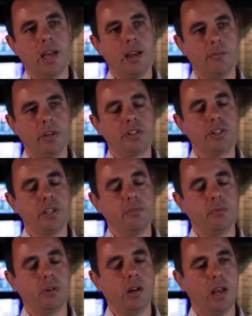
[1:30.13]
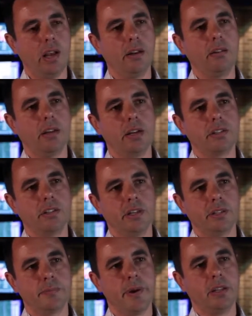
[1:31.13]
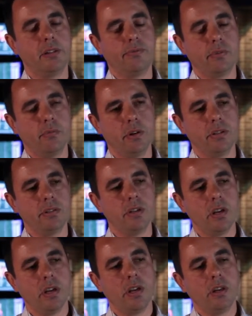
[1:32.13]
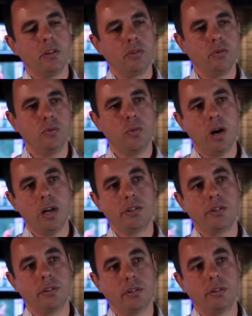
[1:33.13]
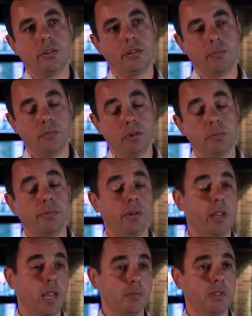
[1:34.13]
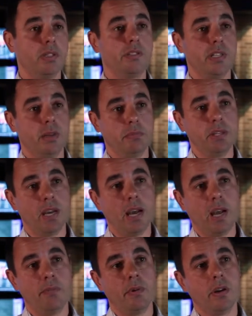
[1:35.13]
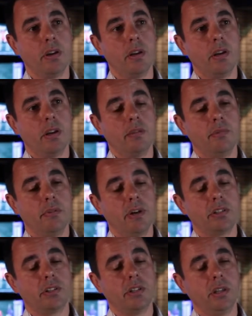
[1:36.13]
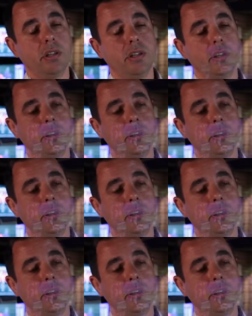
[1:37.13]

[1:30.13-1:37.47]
we achieve what client actually expected from us to watch multiple games at the same time, we were actually